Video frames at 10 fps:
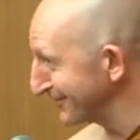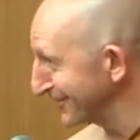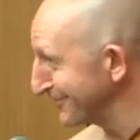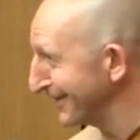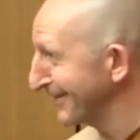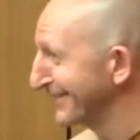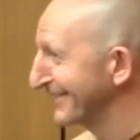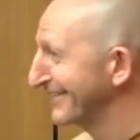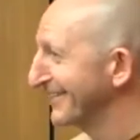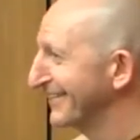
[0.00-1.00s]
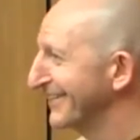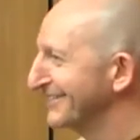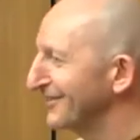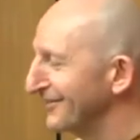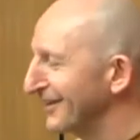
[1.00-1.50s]
Kajamai?
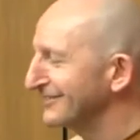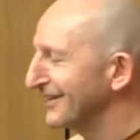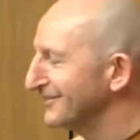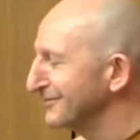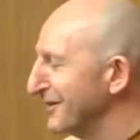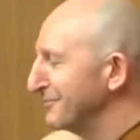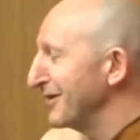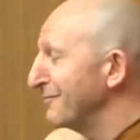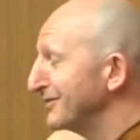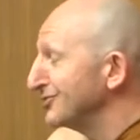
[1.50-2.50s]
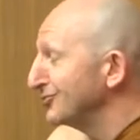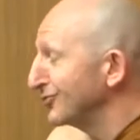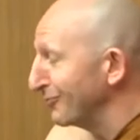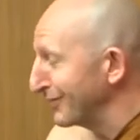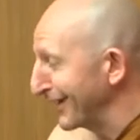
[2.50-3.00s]
So that sounds maybe a bit too
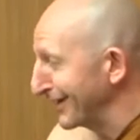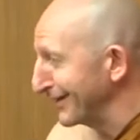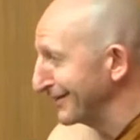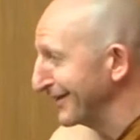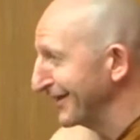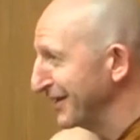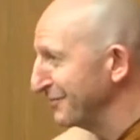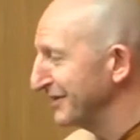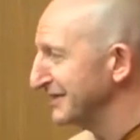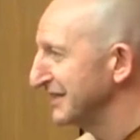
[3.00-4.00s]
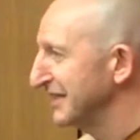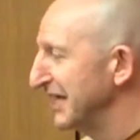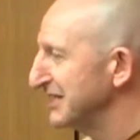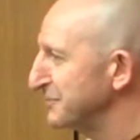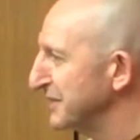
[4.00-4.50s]
complicated, but
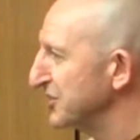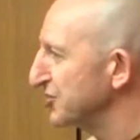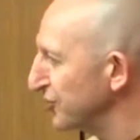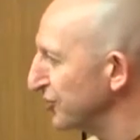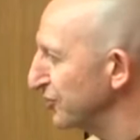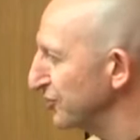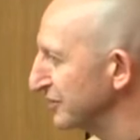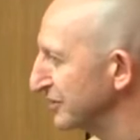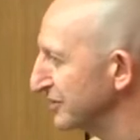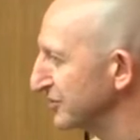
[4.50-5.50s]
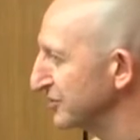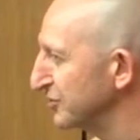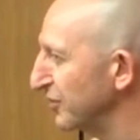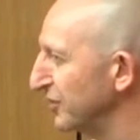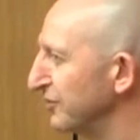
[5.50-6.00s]
it's being true
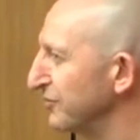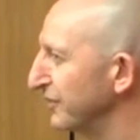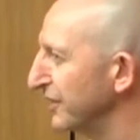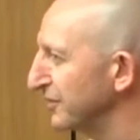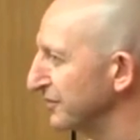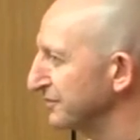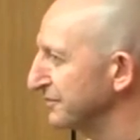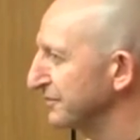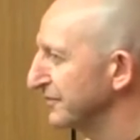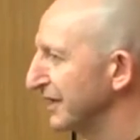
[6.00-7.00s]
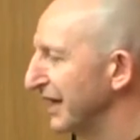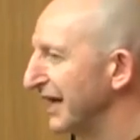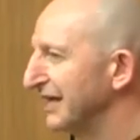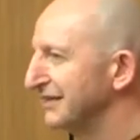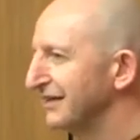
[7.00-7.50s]
to what you feel.
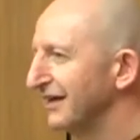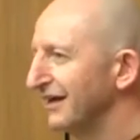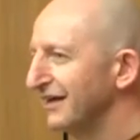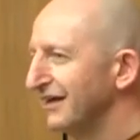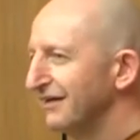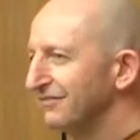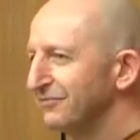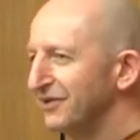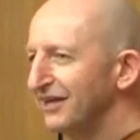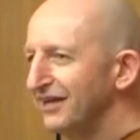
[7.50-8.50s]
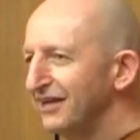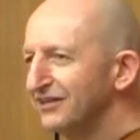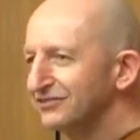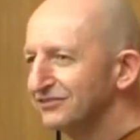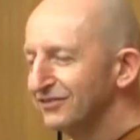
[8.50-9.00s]
And uh, for many
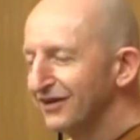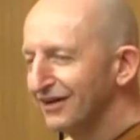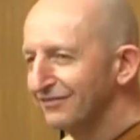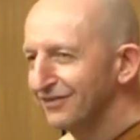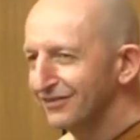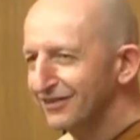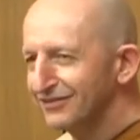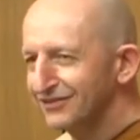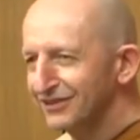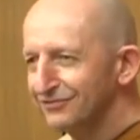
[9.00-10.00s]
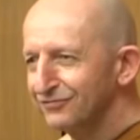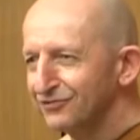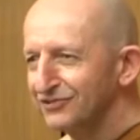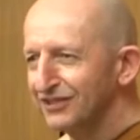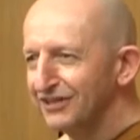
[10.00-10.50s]
years, for, for 13,
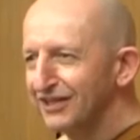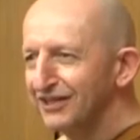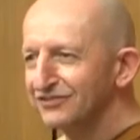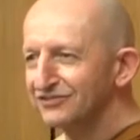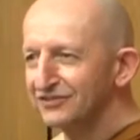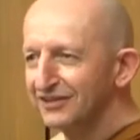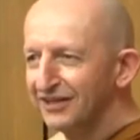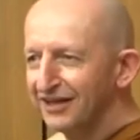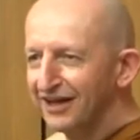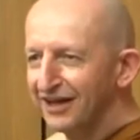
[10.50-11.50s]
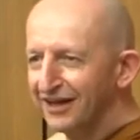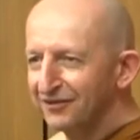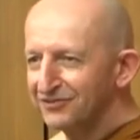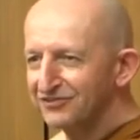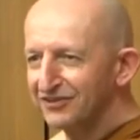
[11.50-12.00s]
14 years,
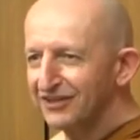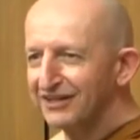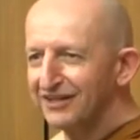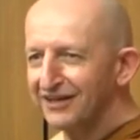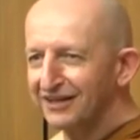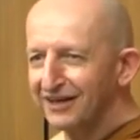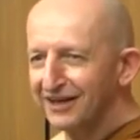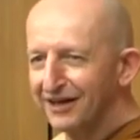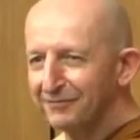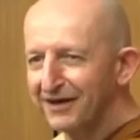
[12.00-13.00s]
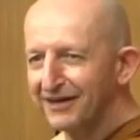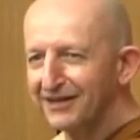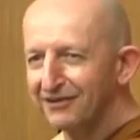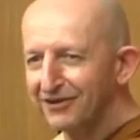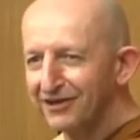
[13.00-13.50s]
I was leading uh,
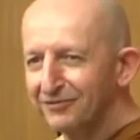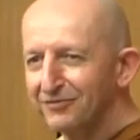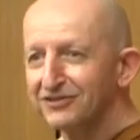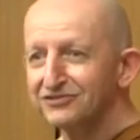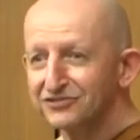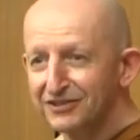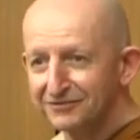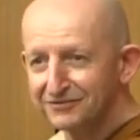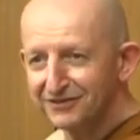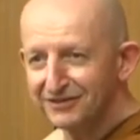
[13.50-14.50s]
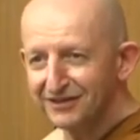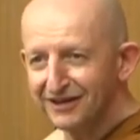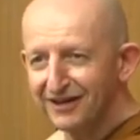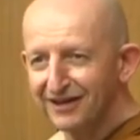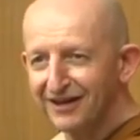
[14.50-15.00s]
Abhayagiri Monastery with
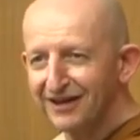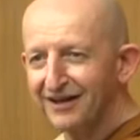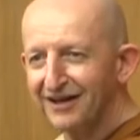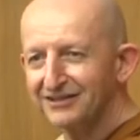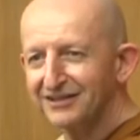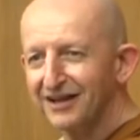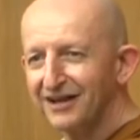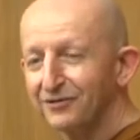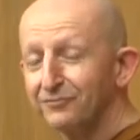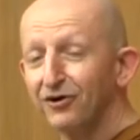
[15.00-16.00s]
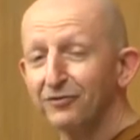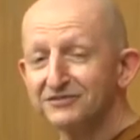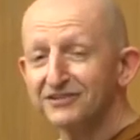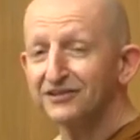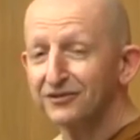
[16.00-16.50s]
uh, uh, uh, uh Luang Por
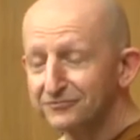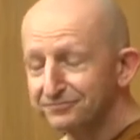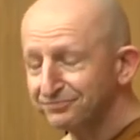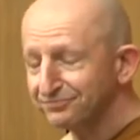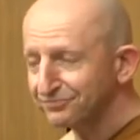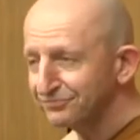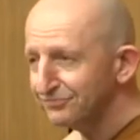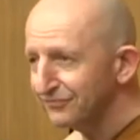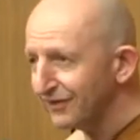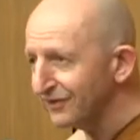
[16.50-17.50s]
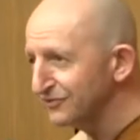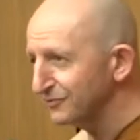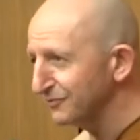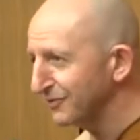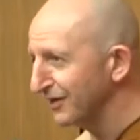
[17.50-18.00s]
So
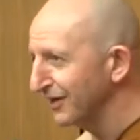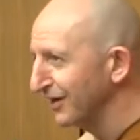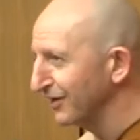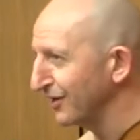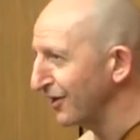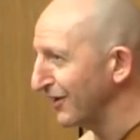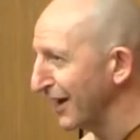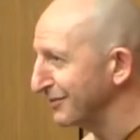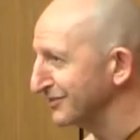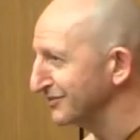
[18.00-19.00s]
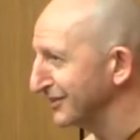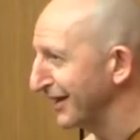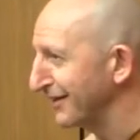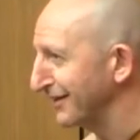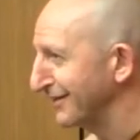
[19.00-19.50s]
we were co abbots
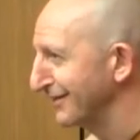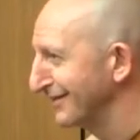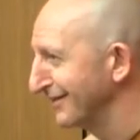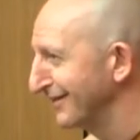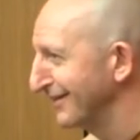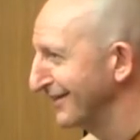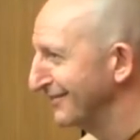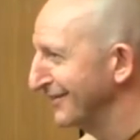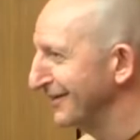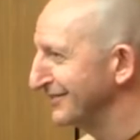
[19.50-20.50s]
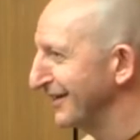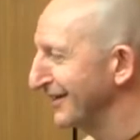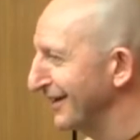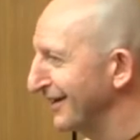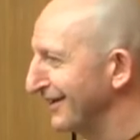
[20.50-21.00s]
together. Yeah, it's
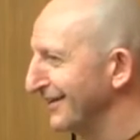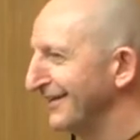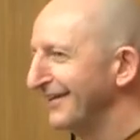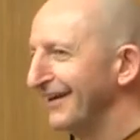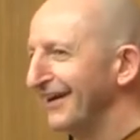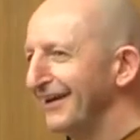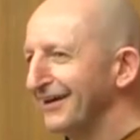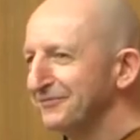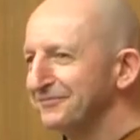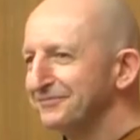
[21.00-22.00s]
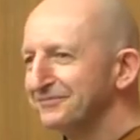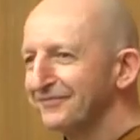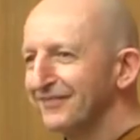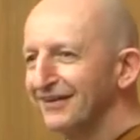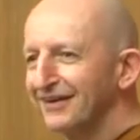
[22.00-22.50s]
like a, a, um,
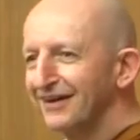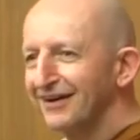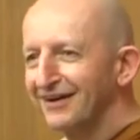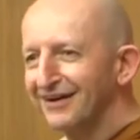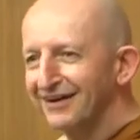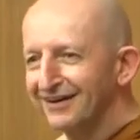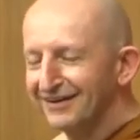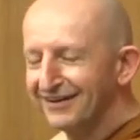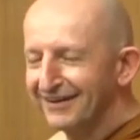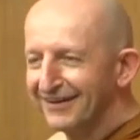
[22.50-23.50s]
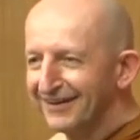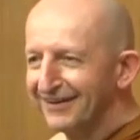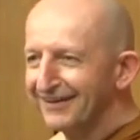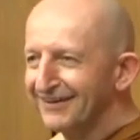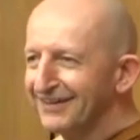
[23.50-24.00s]
uh,
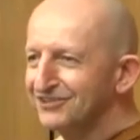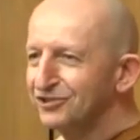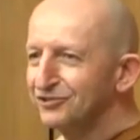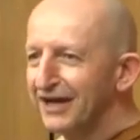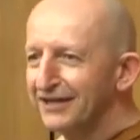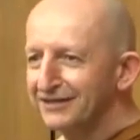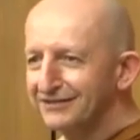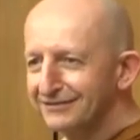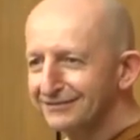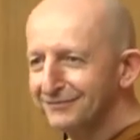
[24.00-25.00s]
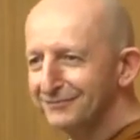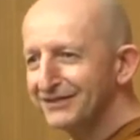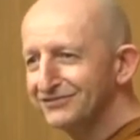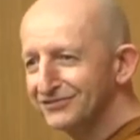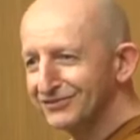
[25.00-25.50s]
a, uh, a two headed
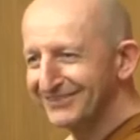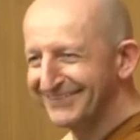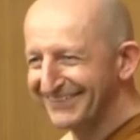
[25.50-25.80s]
beast.